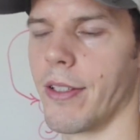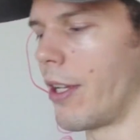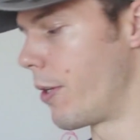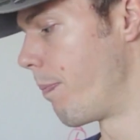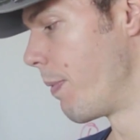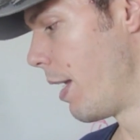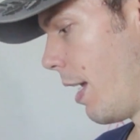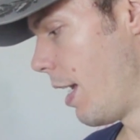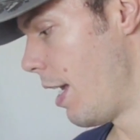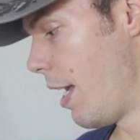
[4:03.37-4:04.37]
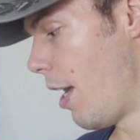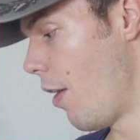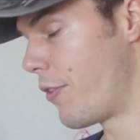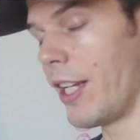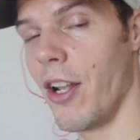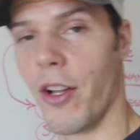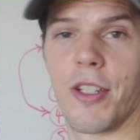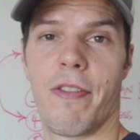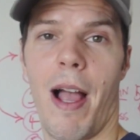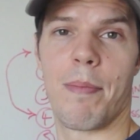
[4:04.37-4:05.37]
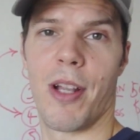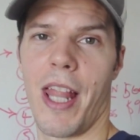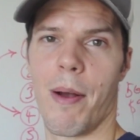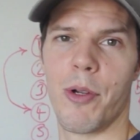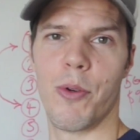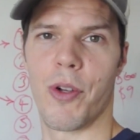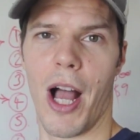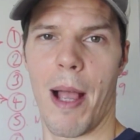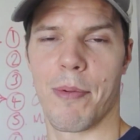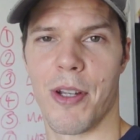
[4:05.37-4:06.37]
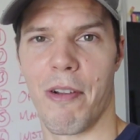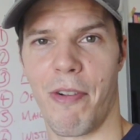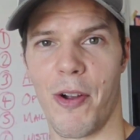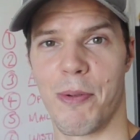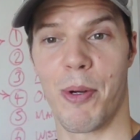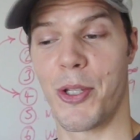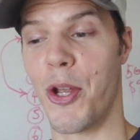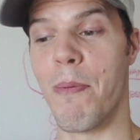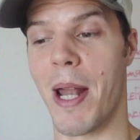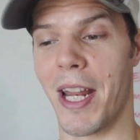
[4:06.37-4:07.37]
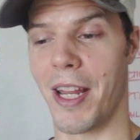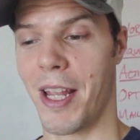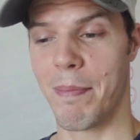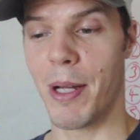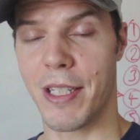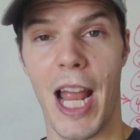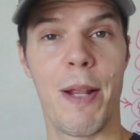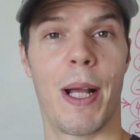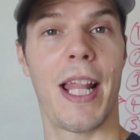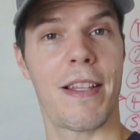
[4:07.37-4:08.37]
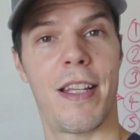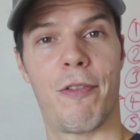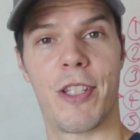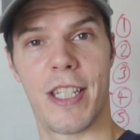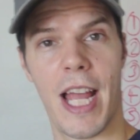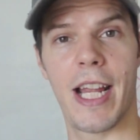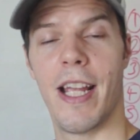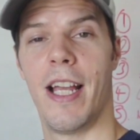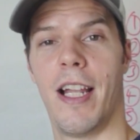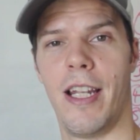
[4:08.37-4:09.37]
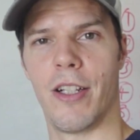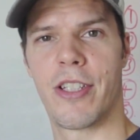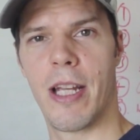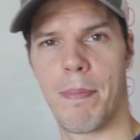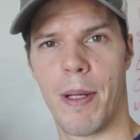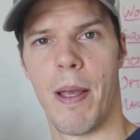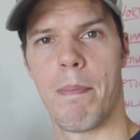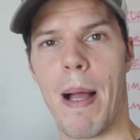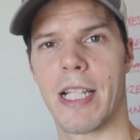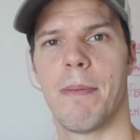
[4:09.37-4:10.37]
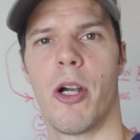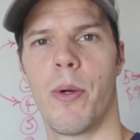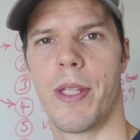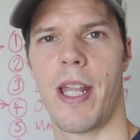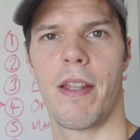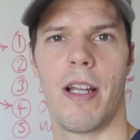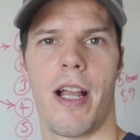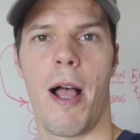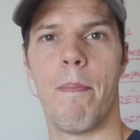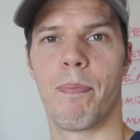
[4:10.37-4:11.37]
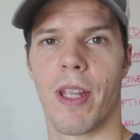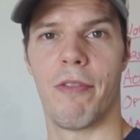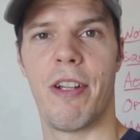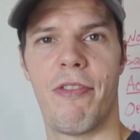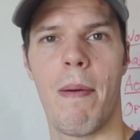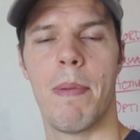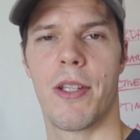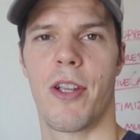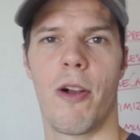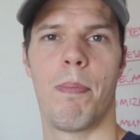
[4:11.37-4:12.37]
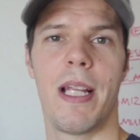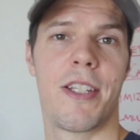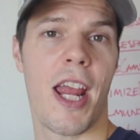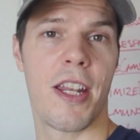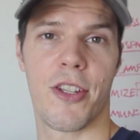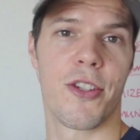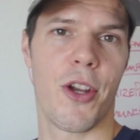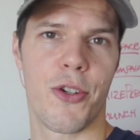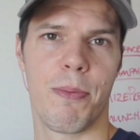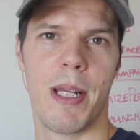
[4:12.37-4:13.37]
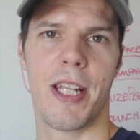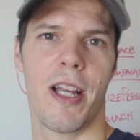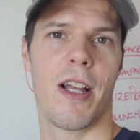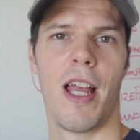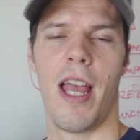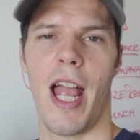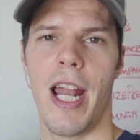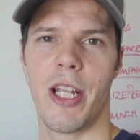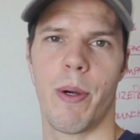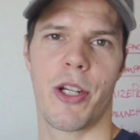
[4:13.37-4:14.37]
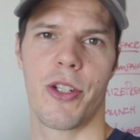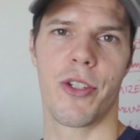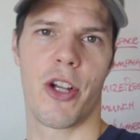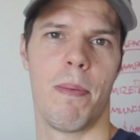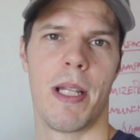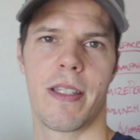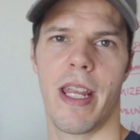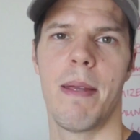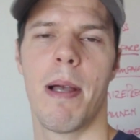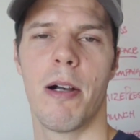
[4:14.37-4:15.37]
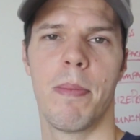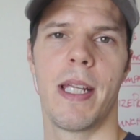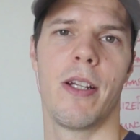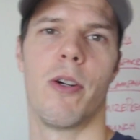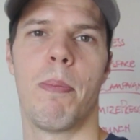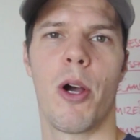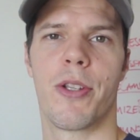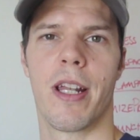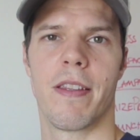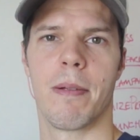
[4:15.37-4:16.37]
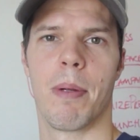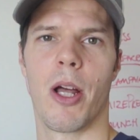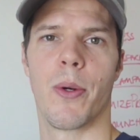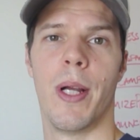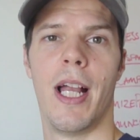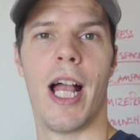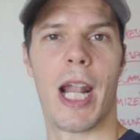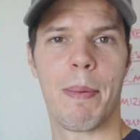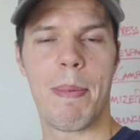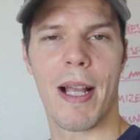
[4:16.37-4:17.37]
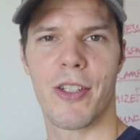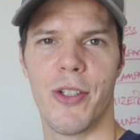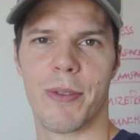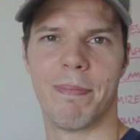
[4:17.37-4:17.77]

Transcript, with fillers: So obviously lots of apps like that. We all got apps on our phones, probably too many. But anyway, that's it for today. Little tip, back tomorrow with another um, Vidvember, so please share this on social media. Any questions, comments, email me or post anything below, and I'll be back soon.